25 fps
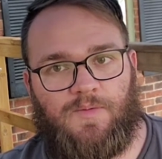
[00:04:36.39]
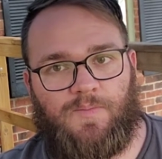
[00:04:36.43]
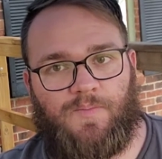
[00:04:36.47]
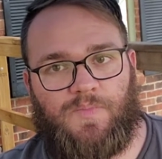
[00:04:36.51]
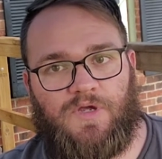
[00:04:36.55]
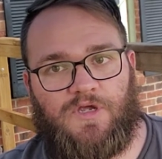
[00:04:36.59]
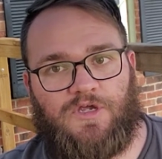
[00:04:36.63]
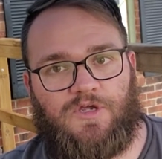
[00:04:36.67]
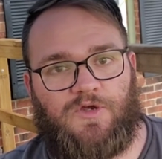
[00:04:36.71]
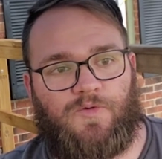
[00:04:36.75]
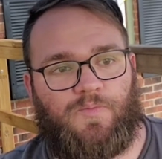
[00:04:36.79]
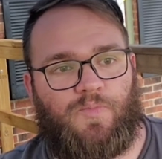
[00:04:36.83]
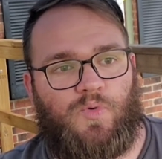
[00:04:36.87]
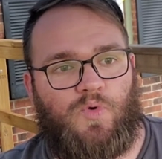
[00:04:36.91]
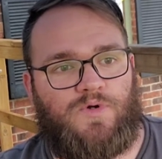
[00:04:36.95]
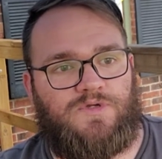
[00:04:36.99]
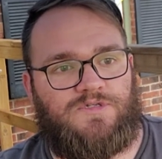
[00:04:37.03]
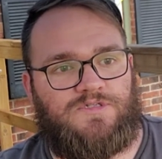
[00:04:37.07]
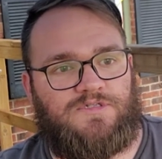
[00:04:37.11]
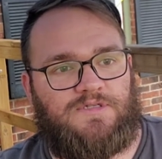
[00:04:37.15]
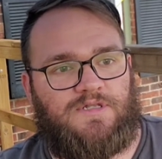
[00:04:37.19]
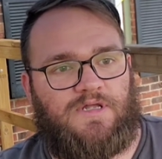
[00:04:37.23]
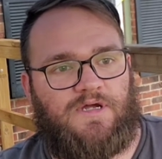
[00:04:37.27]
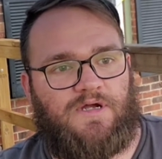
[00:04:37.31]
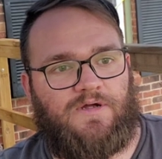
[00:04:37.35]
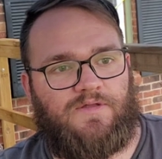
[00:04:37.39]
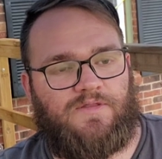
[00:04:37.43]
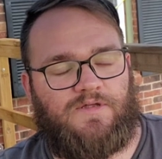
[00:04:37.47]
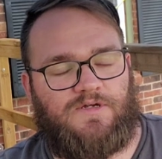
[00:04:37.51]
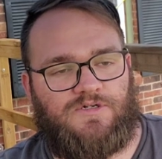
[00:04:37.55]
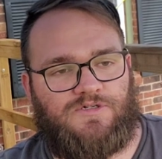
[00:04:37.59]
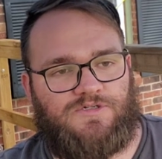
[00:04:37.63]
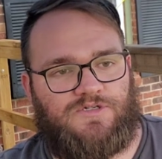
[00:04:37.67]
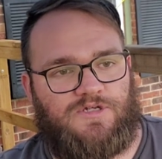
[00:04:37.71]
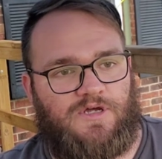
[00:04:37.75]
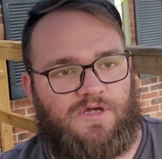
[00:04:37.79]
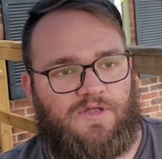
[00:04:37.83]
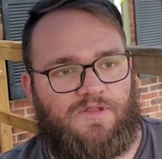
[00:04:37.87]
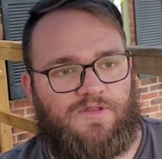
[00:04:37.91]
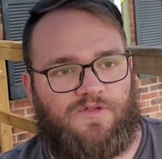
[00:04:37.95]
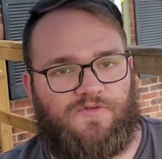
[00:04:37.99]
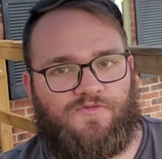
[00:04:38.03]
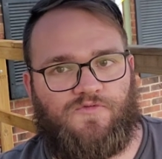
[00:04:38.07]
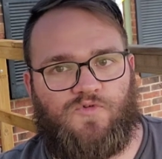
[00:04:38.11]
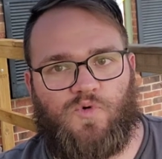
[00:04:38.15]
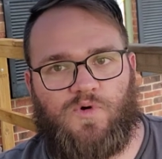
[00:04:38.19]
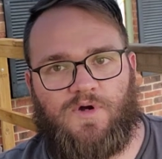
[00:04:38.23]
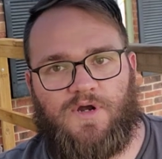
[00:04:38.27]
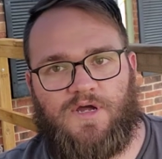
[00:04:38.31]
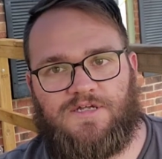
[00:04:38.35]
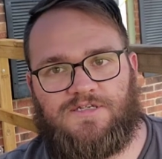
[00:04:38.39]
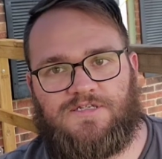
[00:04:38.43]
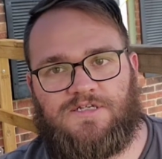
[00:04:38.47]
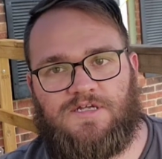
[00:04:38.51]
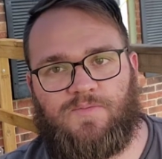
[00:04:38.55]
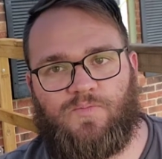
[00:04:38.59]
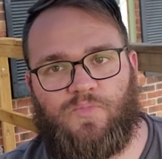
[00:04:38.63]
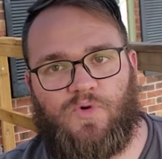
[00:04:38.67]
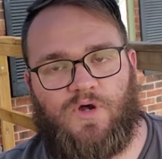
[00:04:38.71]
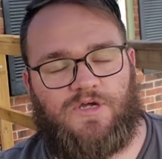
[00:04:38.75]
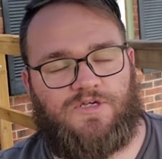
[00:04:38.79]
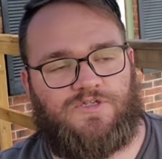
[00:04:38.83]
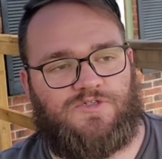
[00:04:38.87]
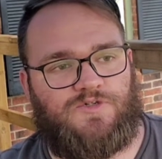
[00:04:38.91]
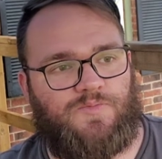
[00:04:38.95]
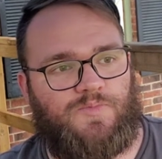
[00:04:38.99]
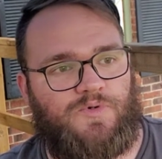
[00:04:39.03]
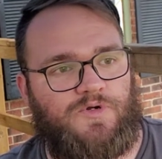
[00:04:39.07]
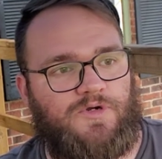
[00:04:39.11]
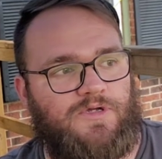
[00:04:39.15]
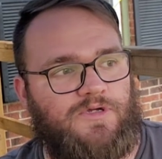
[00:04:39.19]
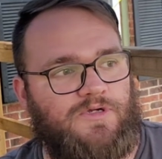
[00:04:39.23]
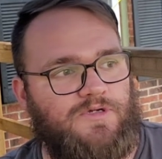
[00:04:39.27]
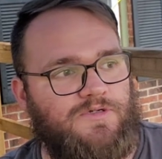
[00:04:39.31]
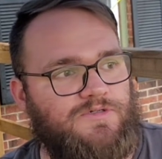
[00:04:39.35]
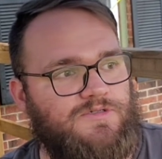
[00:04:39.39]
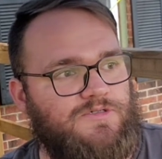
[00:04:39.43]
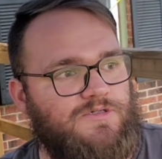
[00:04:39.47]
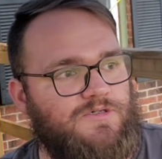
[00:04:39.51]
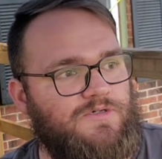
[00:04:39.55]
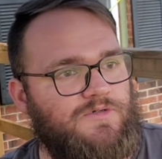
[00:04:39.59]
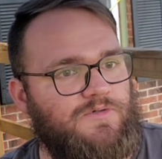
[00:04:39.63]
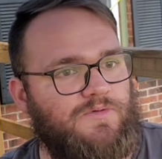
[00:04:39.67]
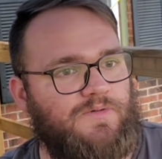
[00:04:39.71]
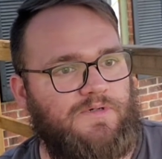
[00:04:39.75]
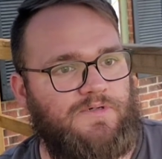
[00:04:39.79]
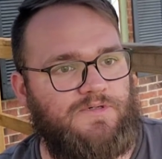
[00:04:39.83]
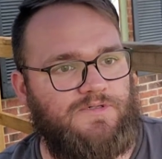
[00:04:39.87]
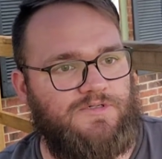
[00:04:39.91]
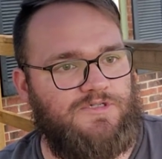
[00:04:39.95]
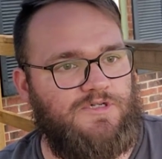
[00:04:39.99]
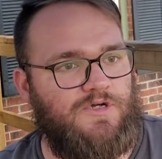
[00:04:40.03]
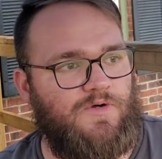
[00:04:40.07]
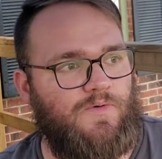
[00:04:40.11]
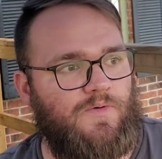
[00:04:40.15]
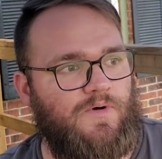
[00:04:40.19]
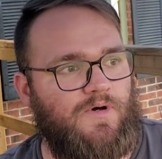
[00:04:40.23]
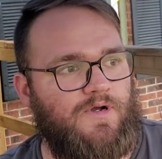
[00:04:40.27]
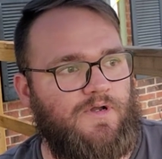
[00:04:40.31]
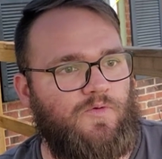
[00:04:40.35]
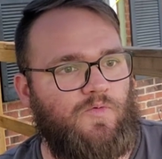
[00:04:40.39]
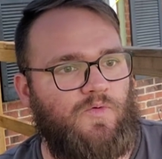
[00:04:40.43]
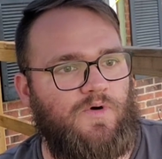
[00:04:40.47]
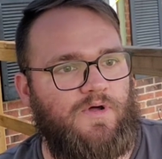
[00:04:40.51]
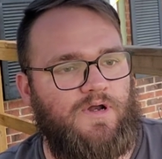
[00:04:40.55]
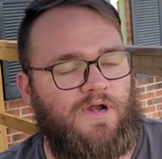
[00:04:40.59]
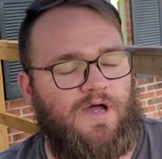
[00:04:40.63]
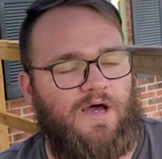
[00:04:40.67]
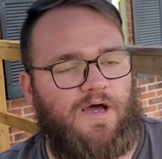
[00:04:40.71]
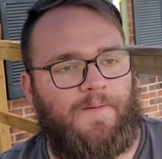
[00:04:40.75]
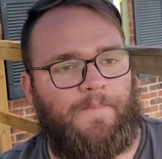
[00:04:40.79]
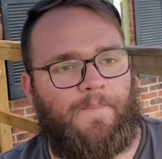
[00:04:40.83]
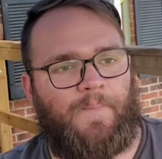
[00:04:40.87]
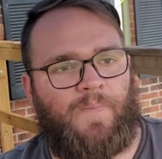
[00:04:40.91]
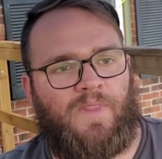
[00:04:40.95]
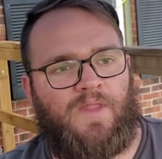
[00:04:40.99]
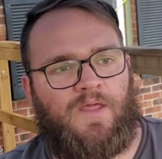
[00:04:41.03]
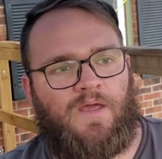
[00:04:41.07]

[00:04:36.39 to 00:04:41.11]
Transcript: Pick your poison there. There's the 419 brakes are pretty good too, and so on and whatnot.